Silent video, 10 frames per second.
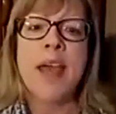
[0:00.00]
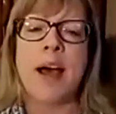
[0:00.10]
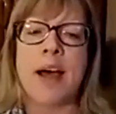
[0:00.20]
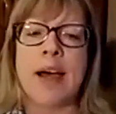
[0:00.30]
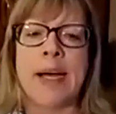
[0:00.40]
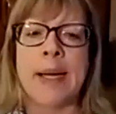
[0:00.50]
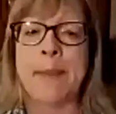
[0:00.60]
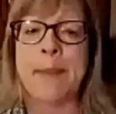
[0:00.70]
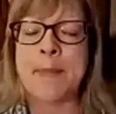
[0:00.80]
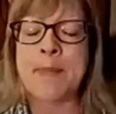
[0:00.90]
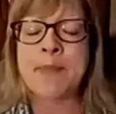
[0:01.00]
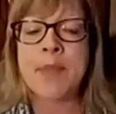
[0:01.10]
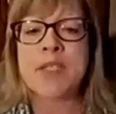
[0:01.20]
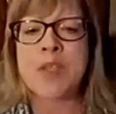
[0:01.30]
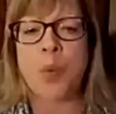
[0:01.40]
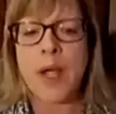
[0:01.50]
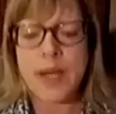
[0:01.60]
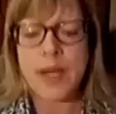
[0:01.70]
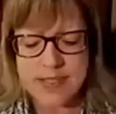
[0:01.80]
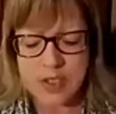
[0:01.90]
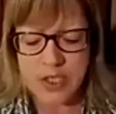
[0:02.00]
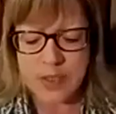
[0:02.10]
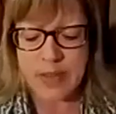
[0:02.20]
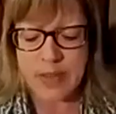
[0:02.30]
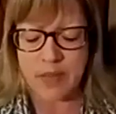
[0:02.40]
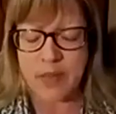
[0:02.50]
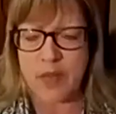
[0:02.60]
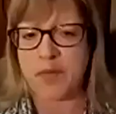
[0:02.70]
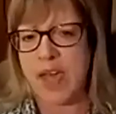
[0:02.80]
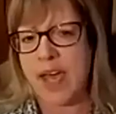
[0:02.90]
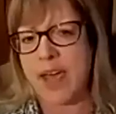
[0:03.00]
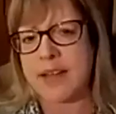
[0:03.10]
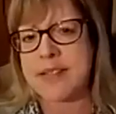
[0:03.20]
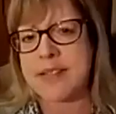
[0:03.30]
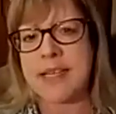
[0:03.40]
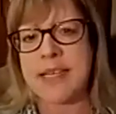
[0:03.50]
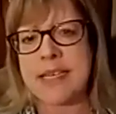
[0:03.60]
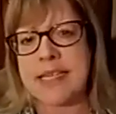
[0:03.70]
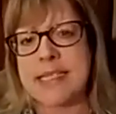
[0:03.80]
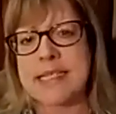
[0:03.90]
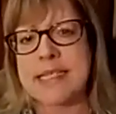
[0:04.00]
So what is good about the facts is,